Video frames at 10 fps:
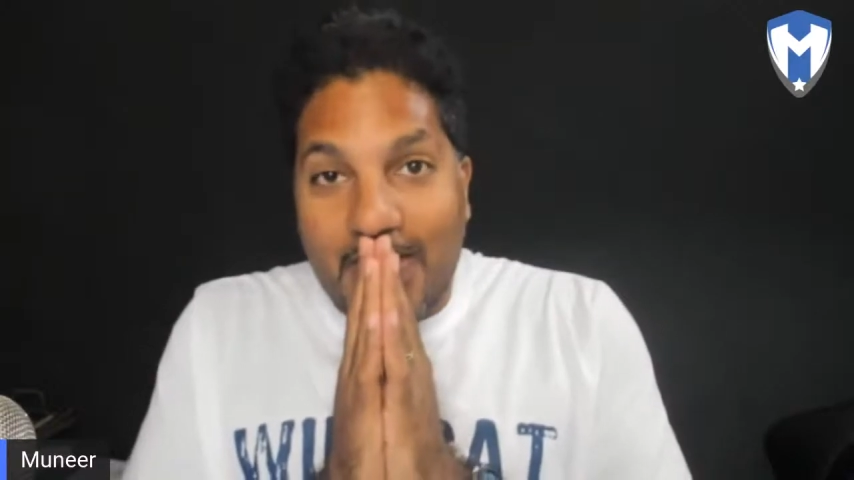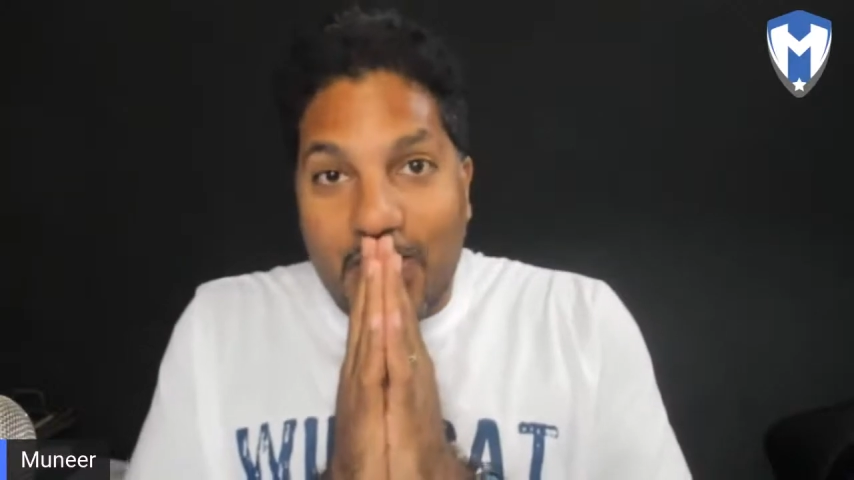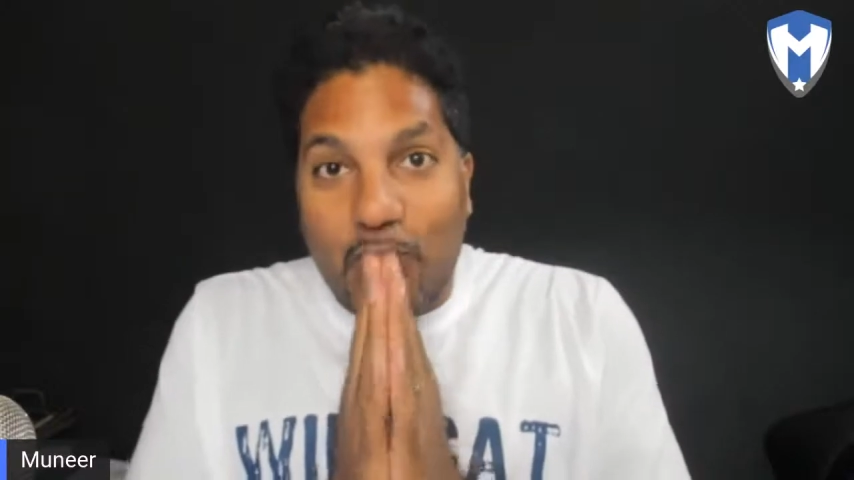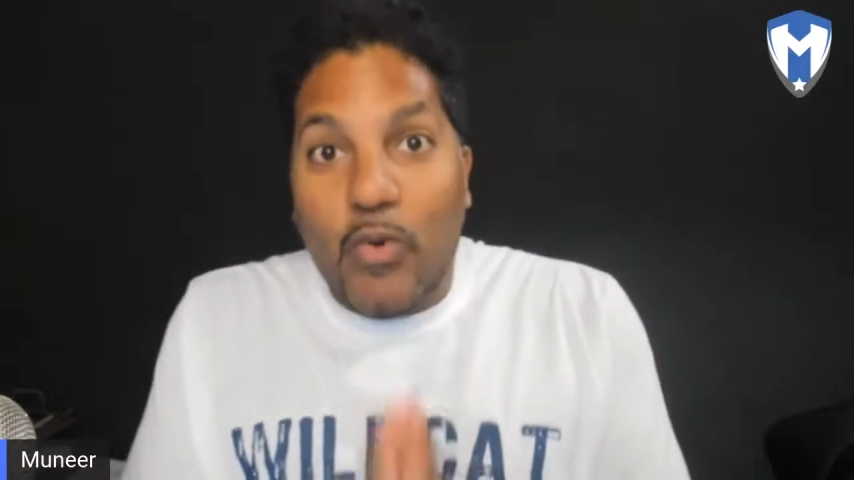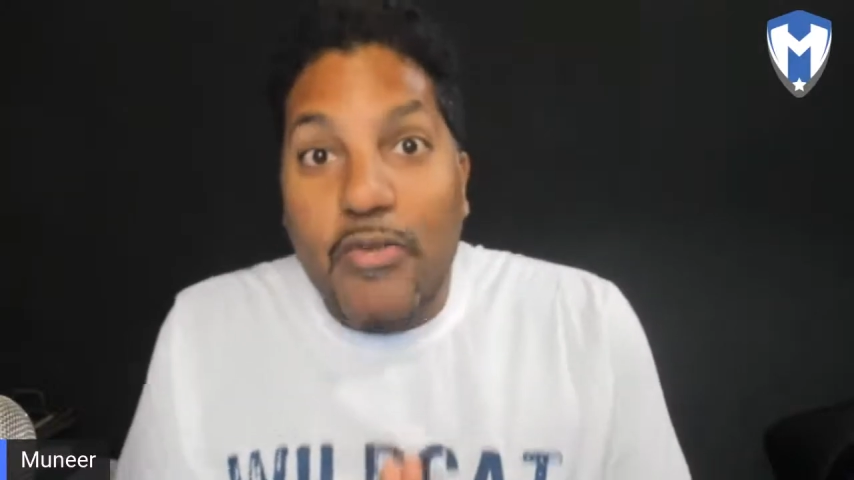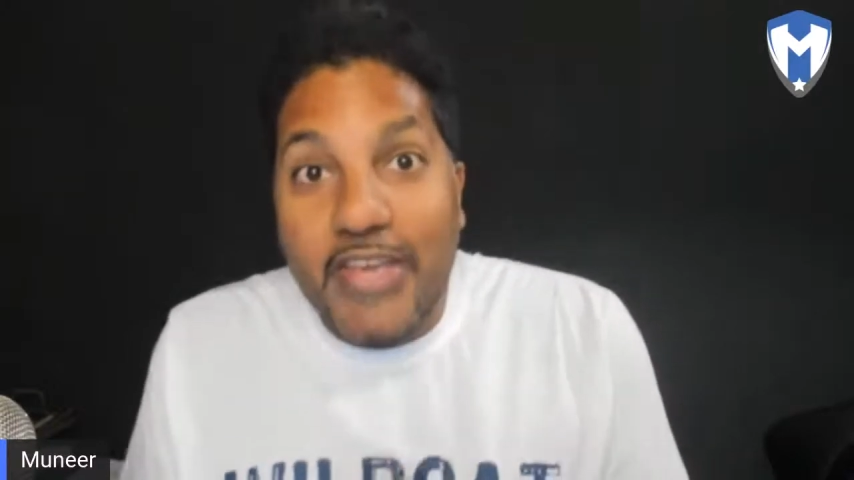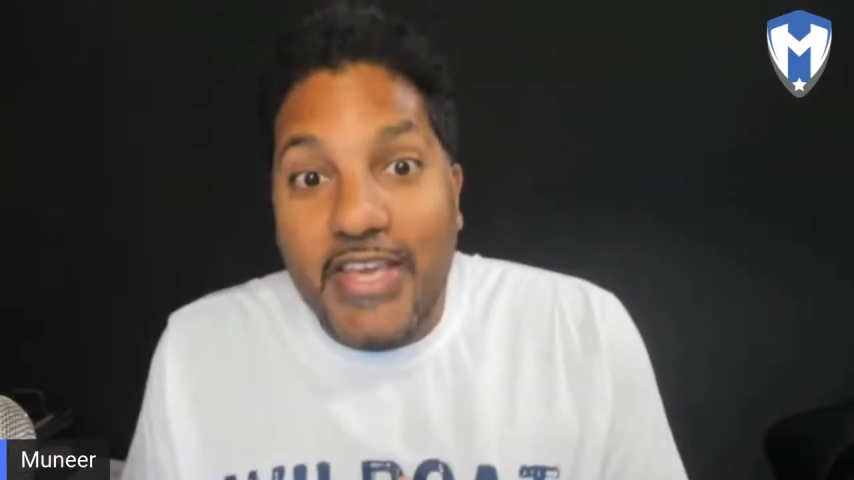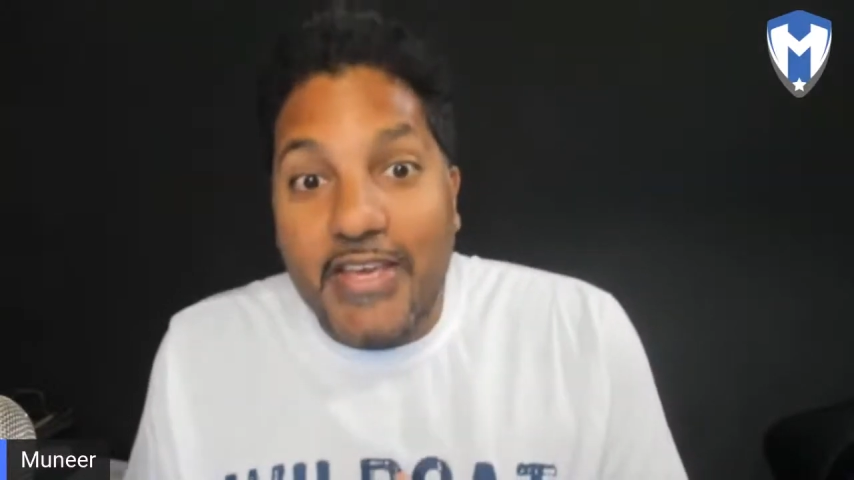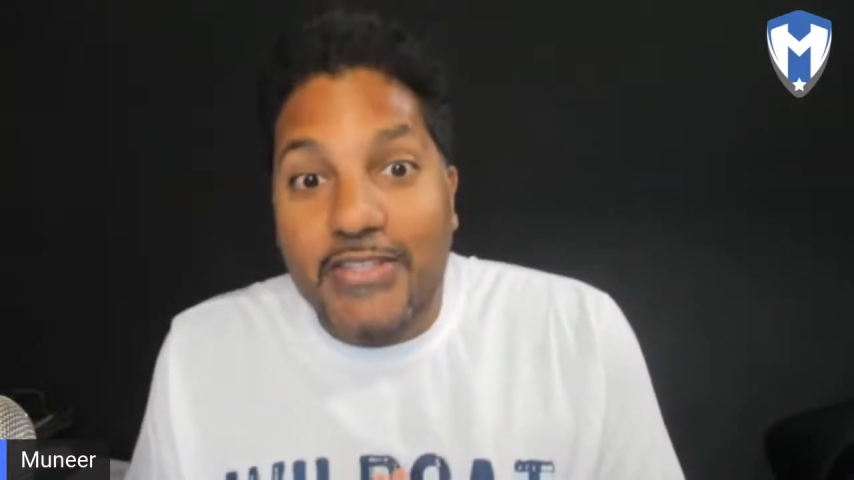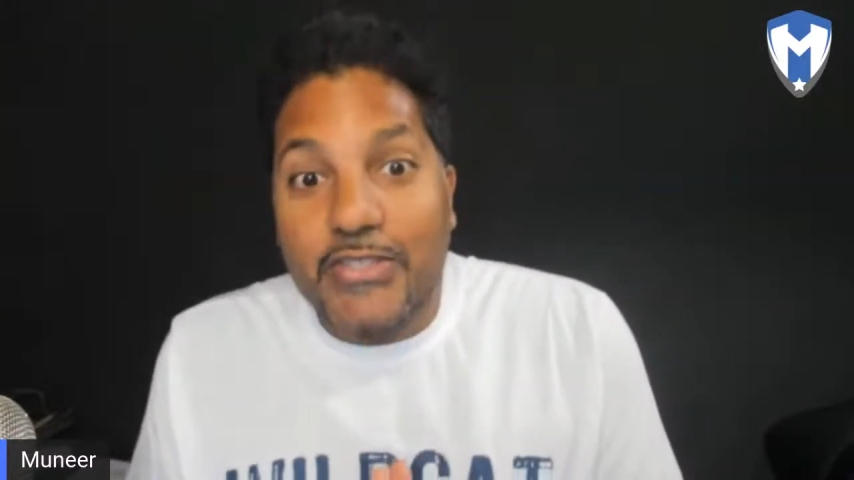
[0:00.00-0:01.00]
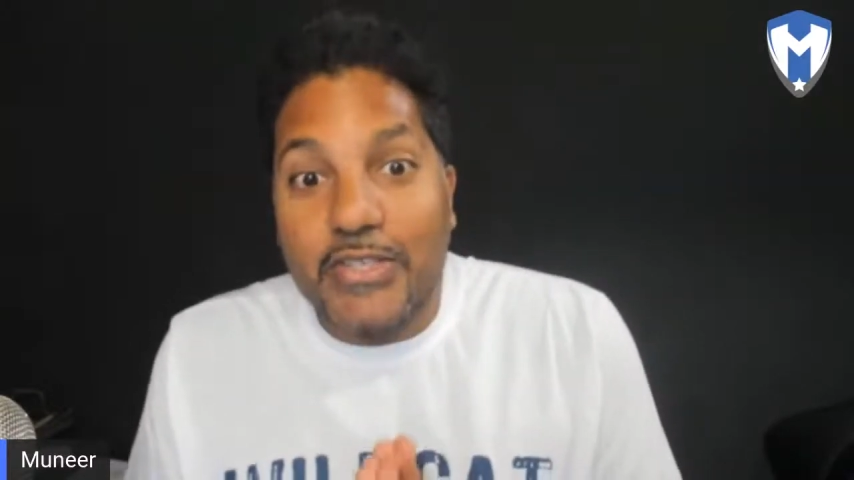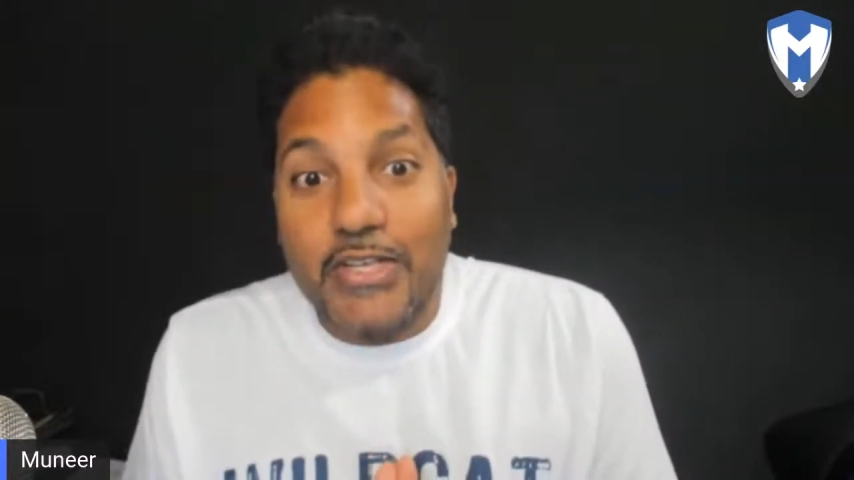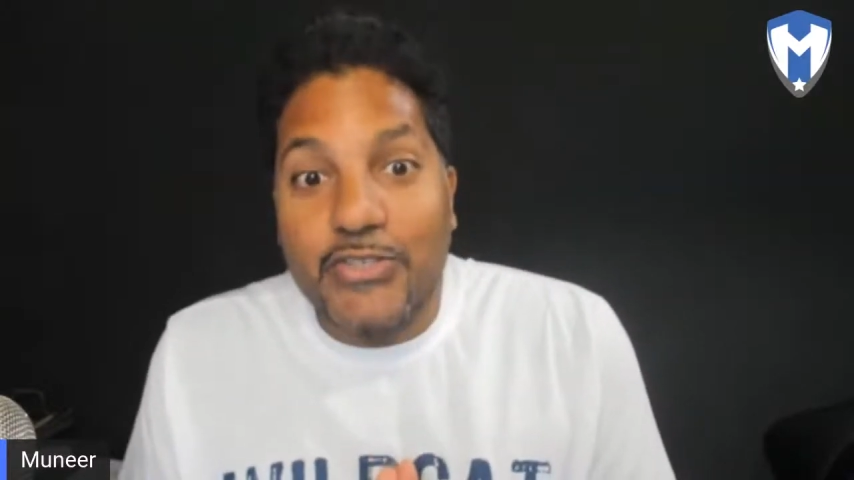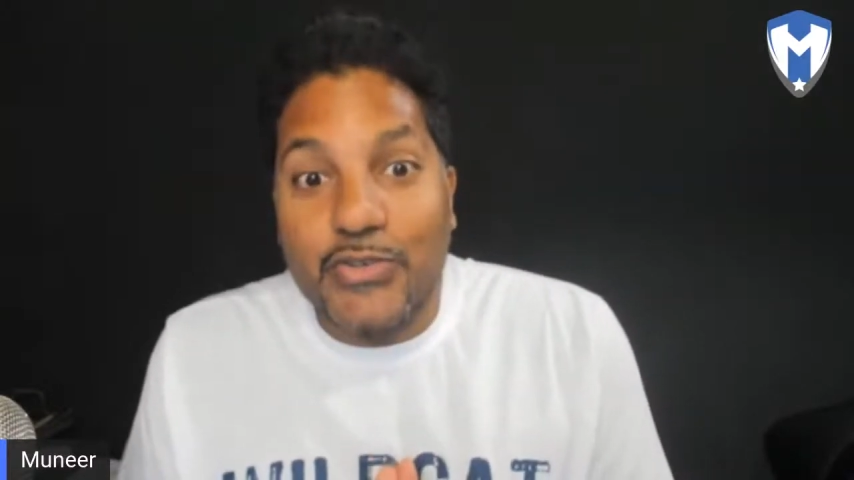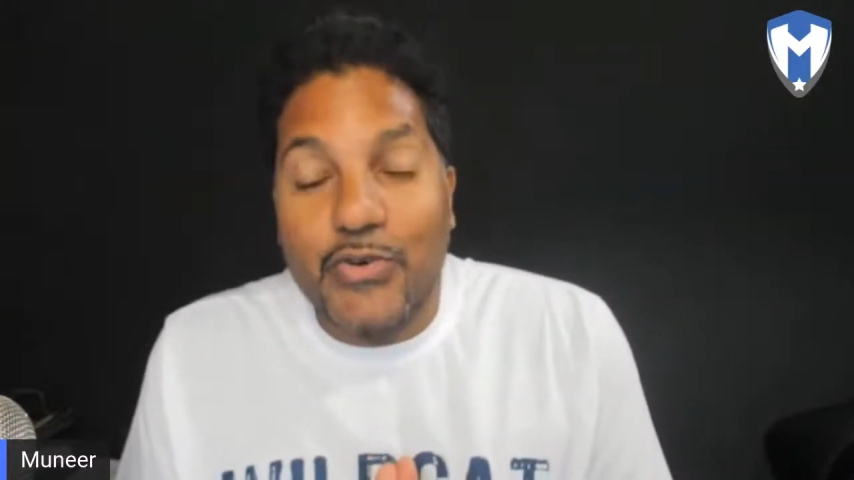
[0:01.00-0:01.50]
worrying to
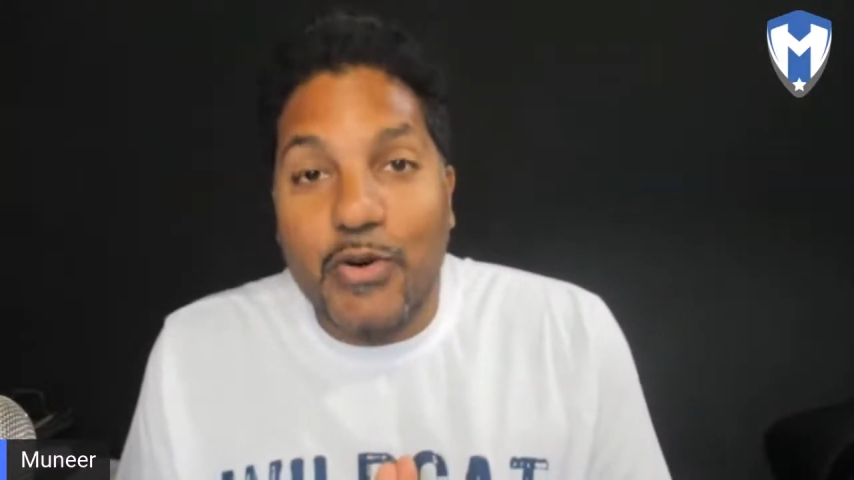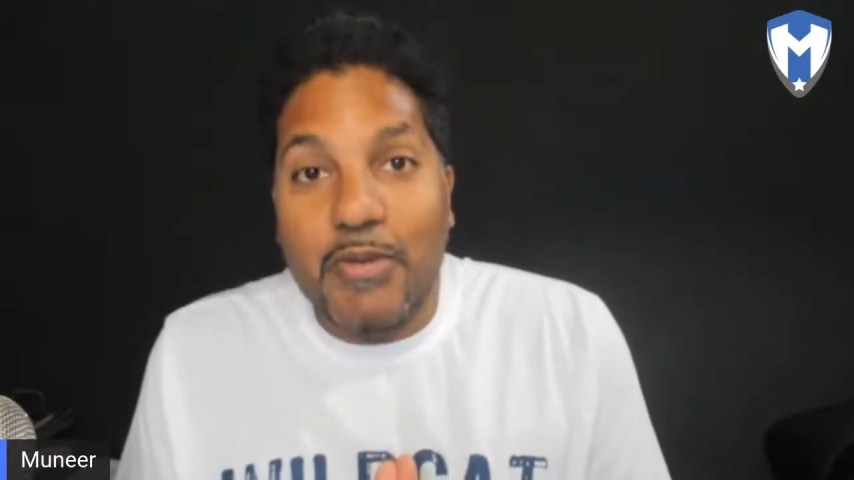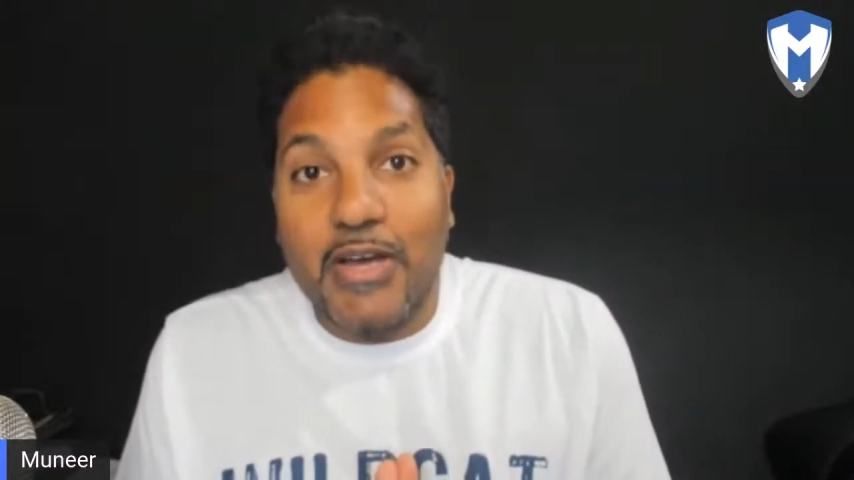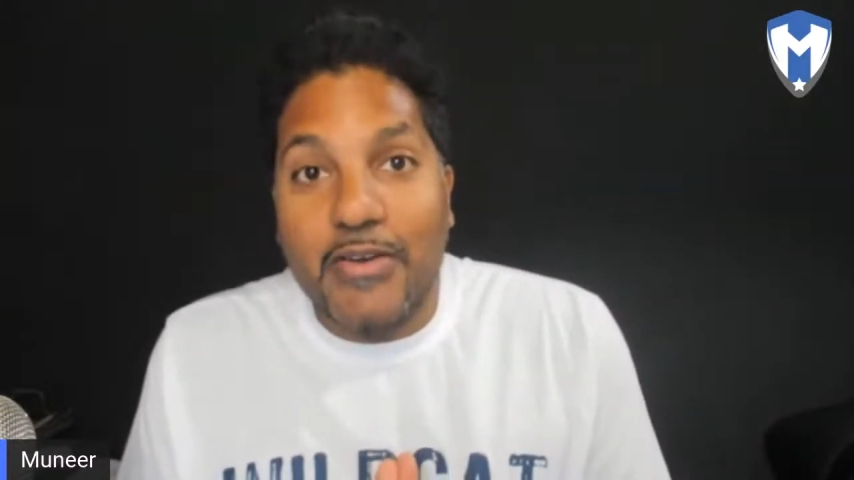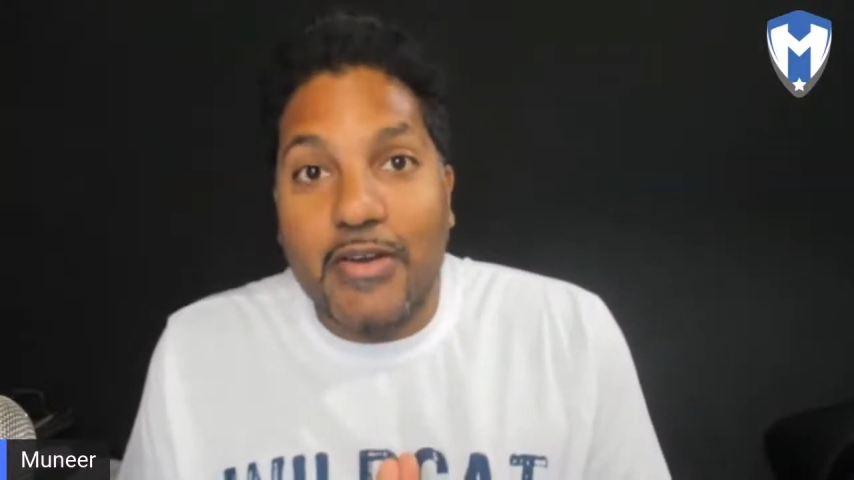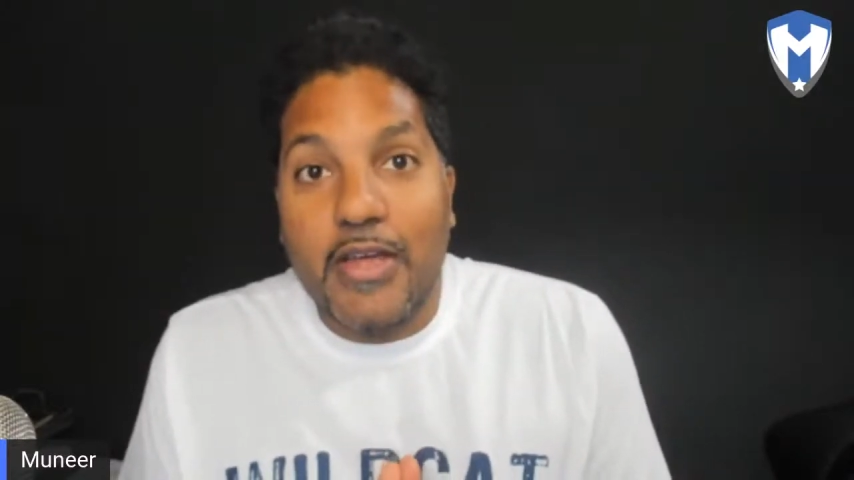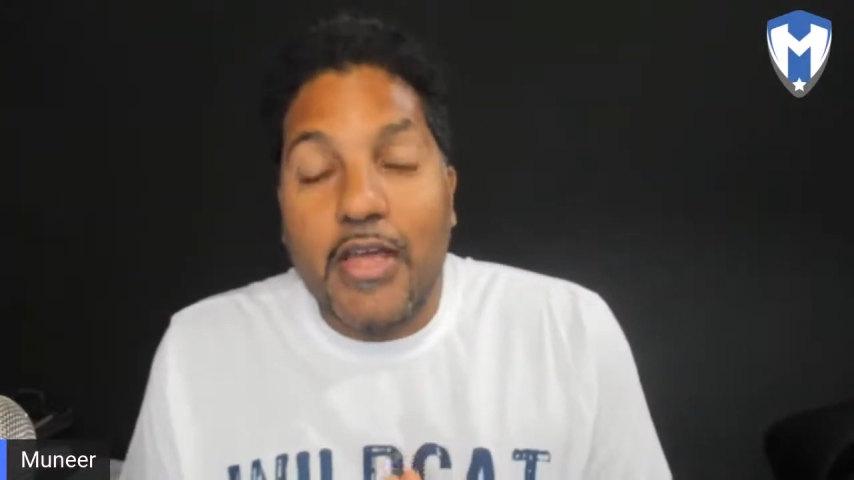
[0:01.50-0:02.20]
let you know about.